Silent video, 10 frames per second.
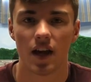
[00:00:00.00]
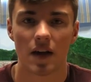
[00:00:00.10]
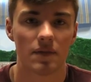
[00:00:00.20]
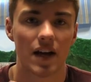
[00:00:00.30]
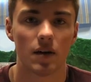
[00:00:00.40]

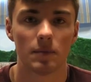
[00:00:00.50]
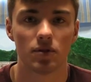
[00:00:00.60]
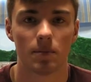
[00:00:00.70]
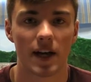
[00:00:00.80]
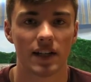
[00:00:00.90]
I'm now up
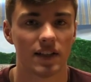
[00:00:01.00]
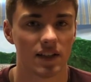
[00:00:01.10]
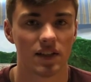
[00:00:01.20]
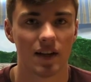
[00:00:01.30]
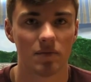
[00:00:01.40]
to about a
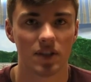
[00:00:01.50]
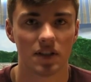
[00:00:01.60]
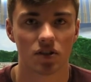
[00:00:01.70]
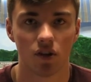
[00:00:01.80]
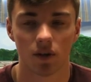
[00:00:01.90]
dozen
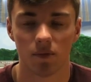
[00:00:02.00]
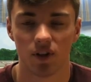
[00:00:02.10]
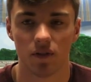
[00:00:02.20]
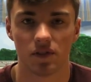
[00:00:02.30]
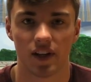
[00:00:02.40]
MTH locomotives,